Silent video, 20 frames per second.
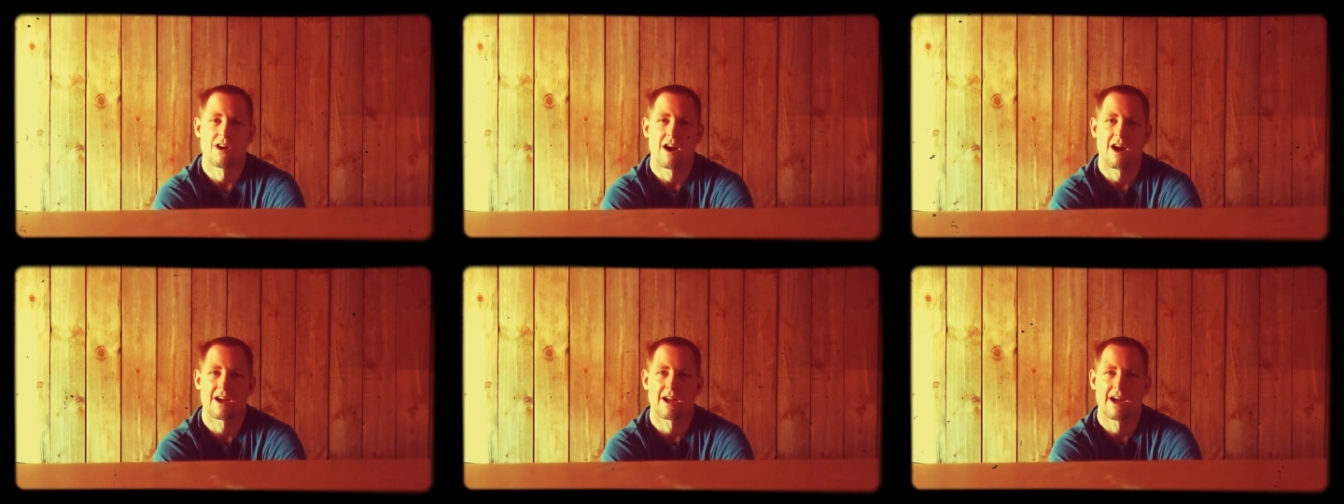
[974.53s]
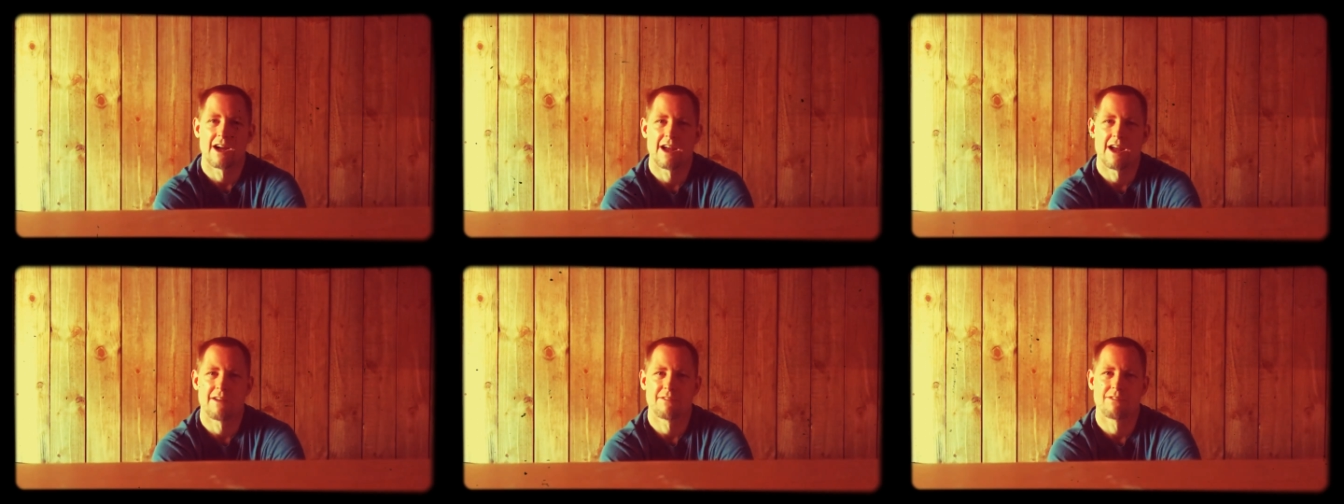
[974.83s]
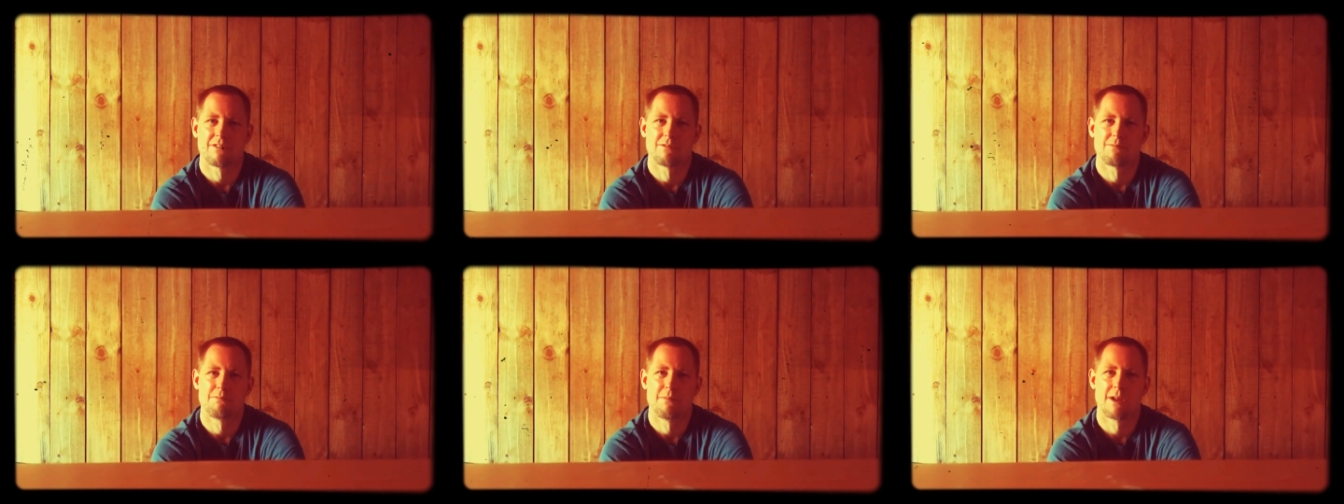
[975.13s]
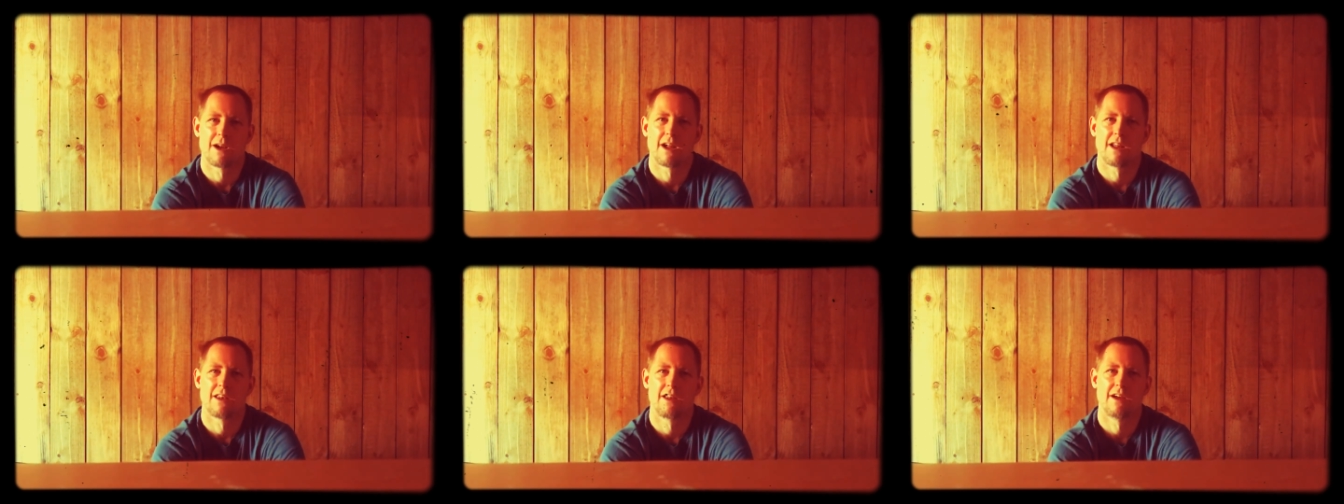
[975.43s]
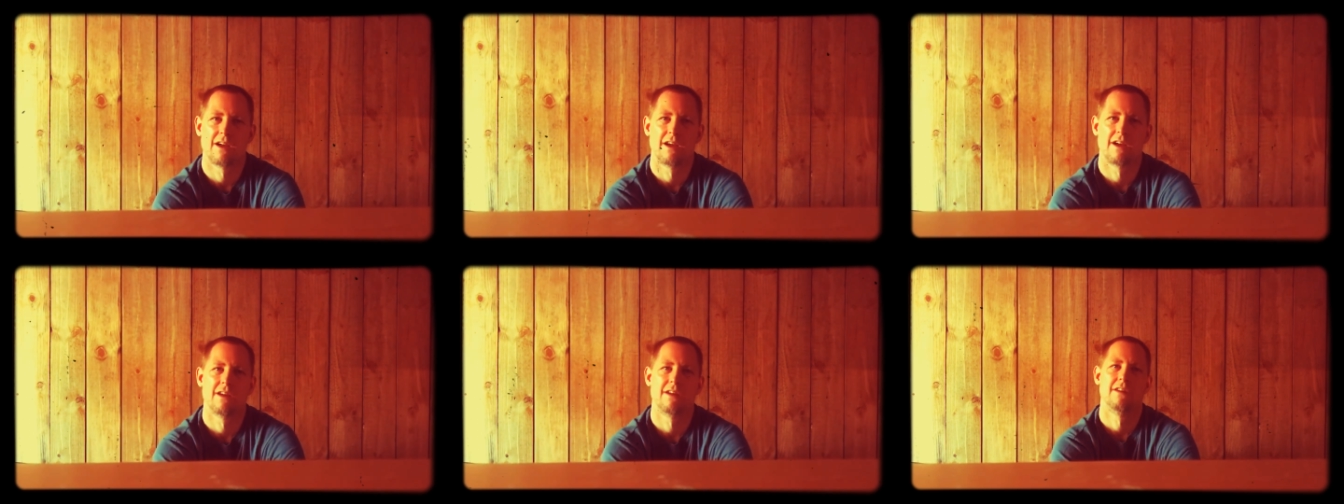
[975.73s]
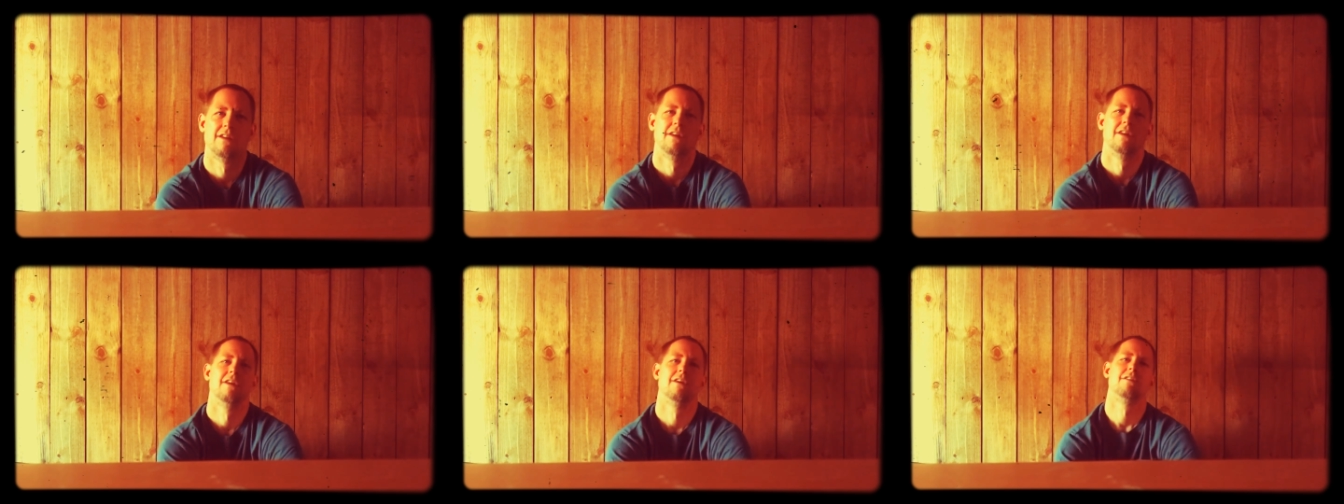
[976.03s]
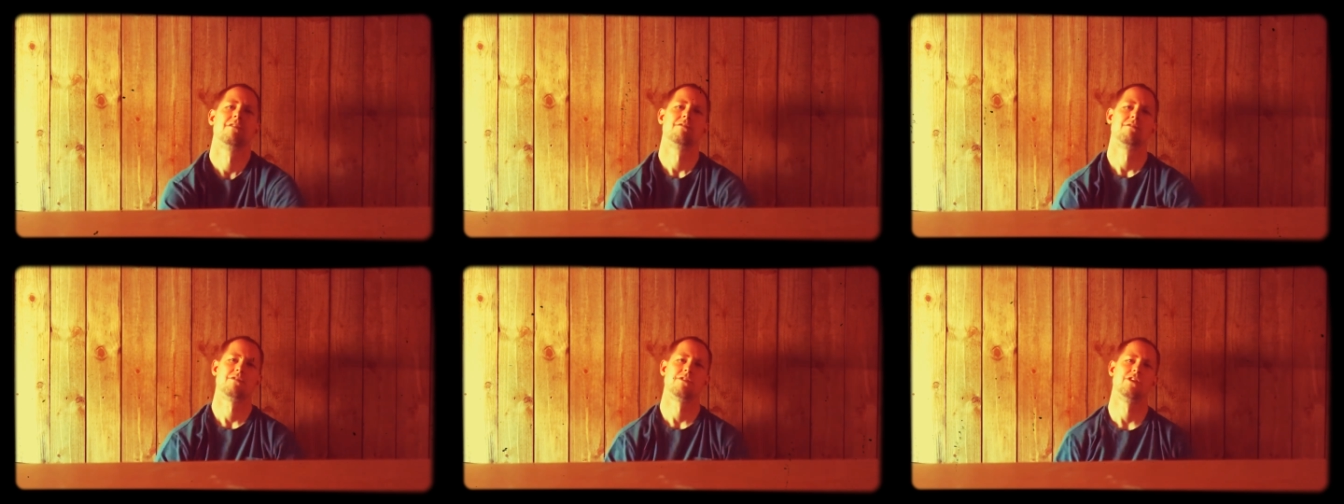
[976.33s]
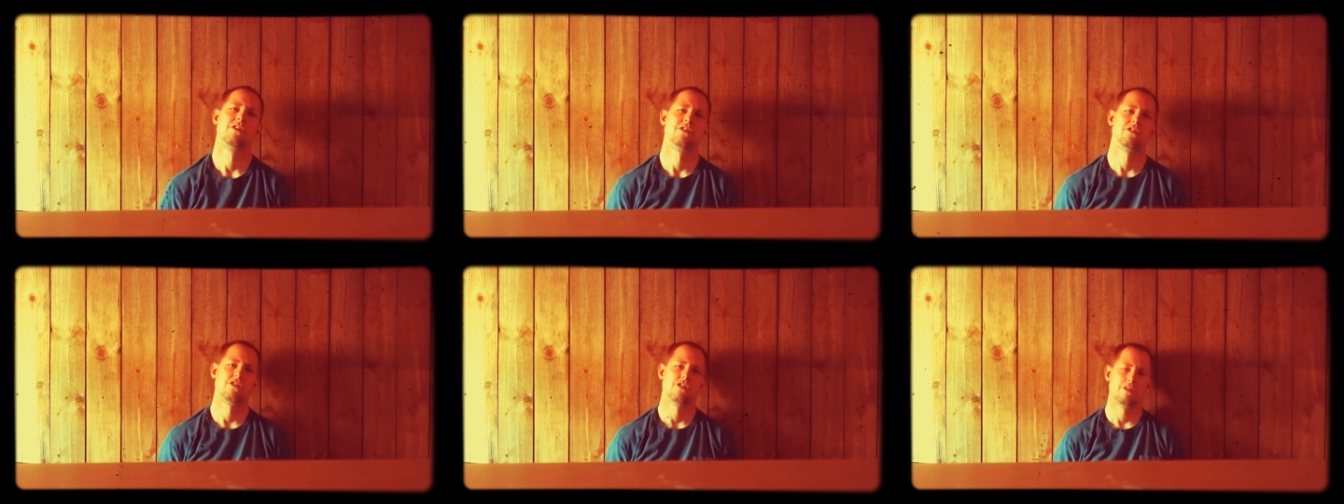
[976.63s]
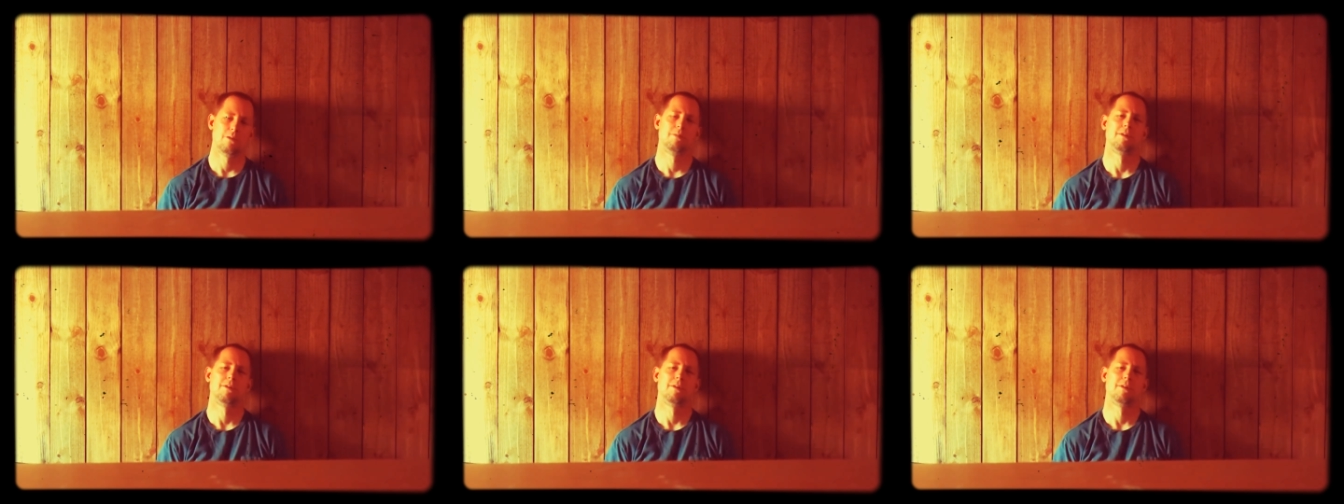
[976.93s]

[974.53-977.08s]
I hadn't been on the YouTube